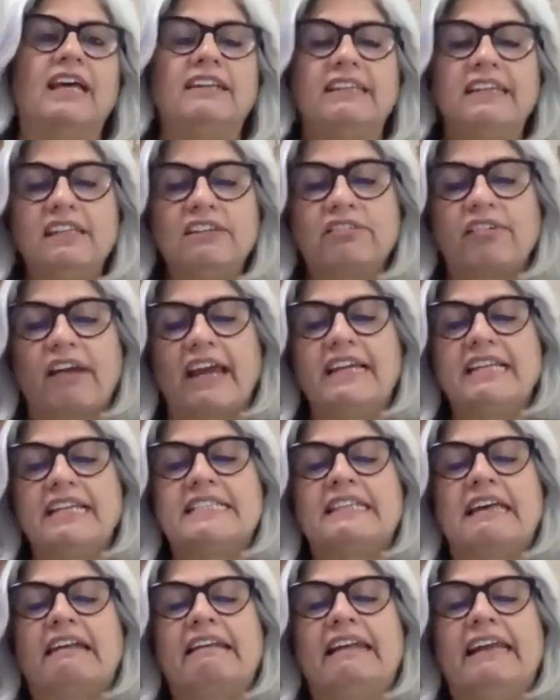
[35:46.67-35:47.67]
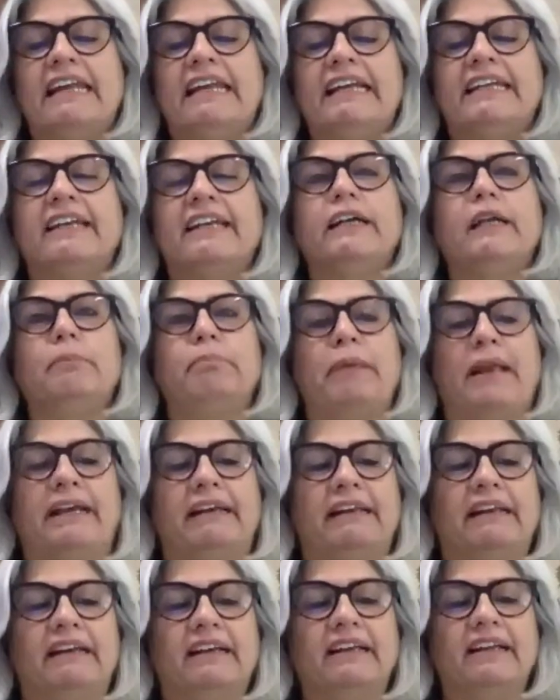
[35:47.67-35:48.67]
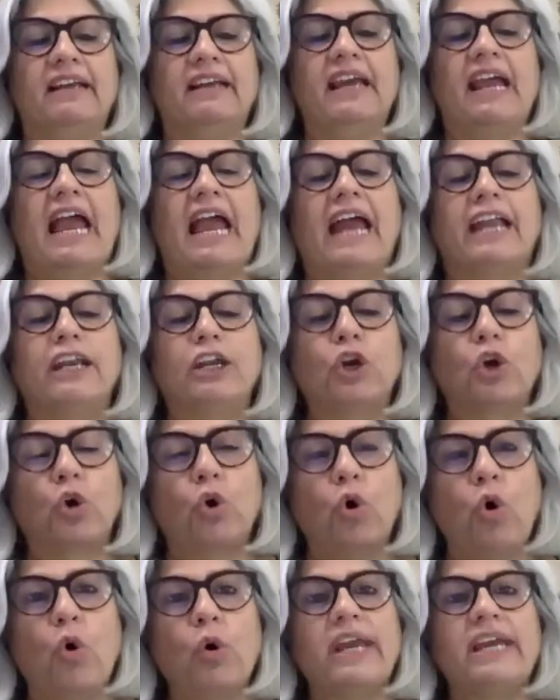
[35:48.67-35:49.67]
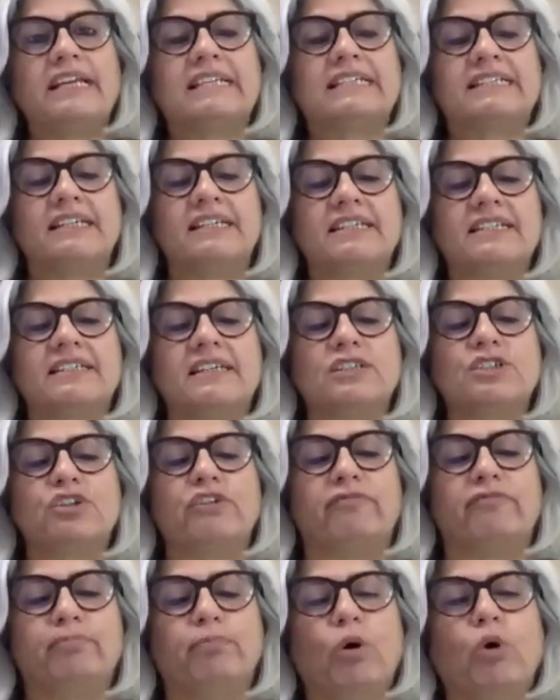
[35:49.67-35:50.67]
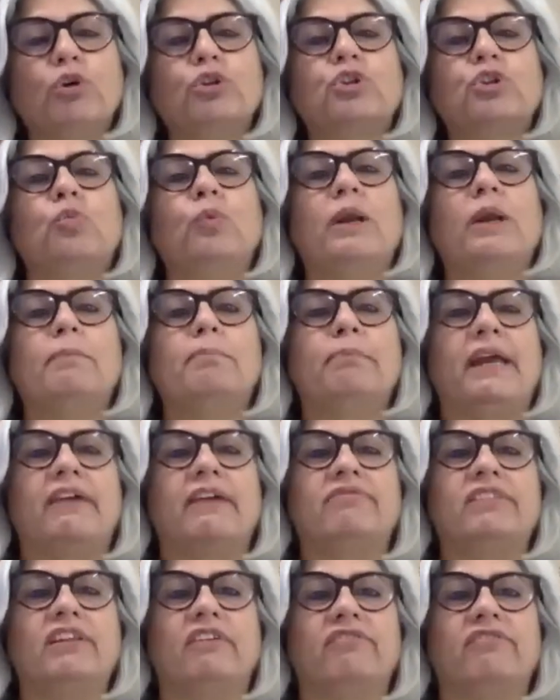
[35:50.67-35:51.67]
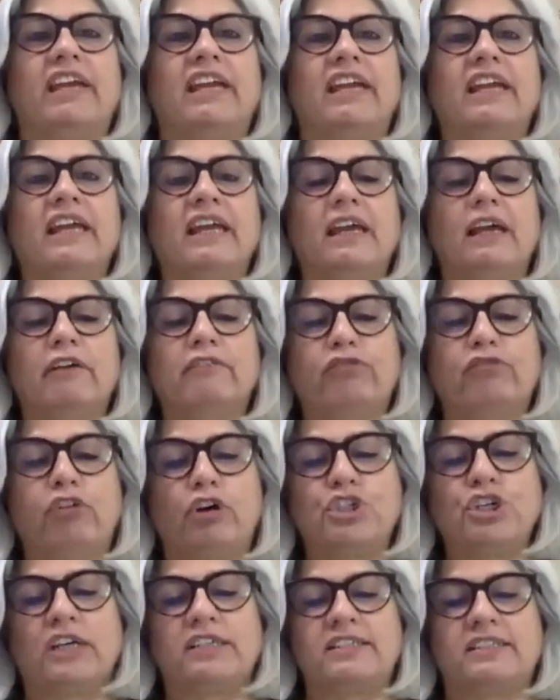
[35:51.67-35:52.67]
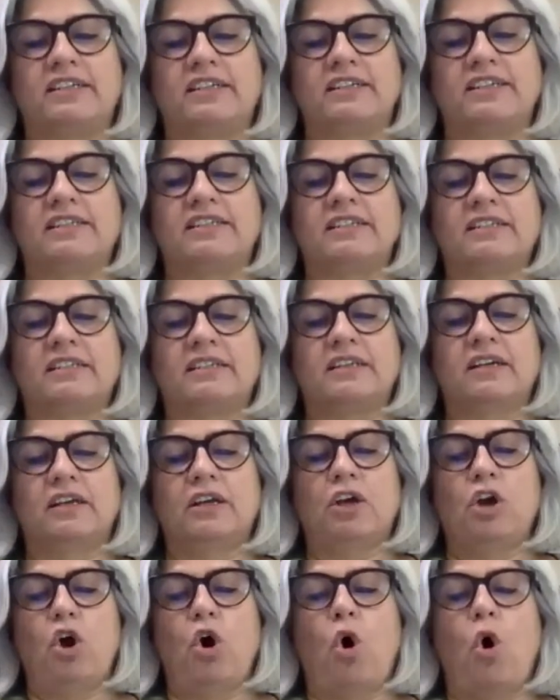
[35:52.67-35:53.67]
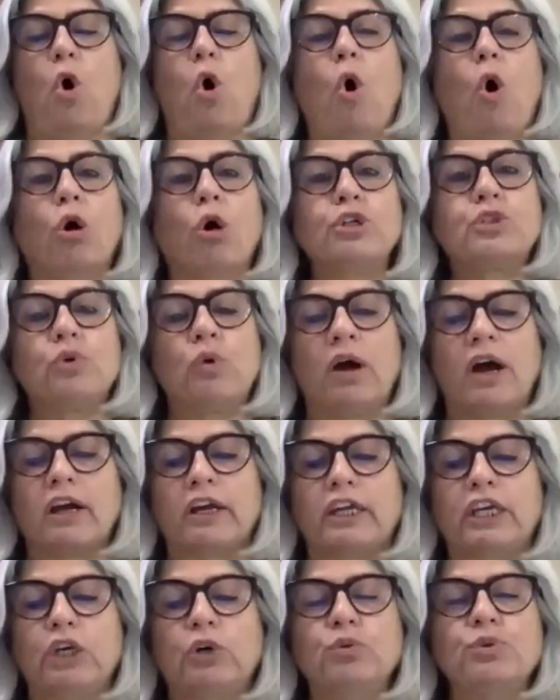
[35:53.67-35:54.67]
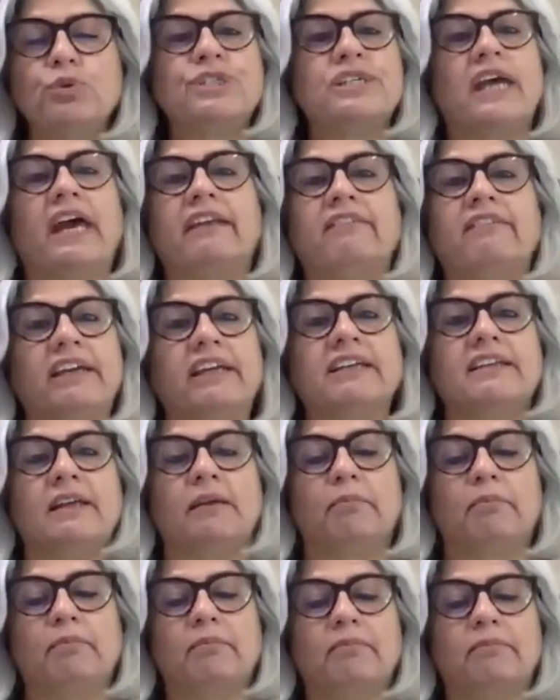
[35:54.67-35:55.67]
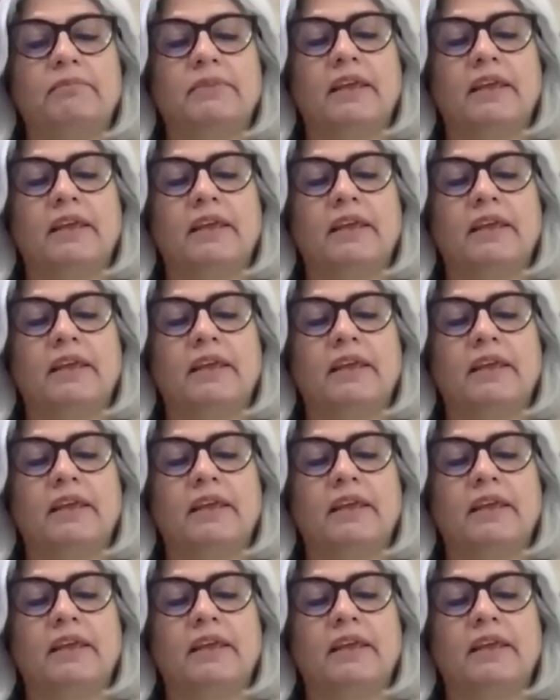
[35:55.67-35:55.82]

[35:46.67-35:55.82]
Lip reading: These rights are interdependent, and coexistence of both will pave the way for justice. Also, accused and victim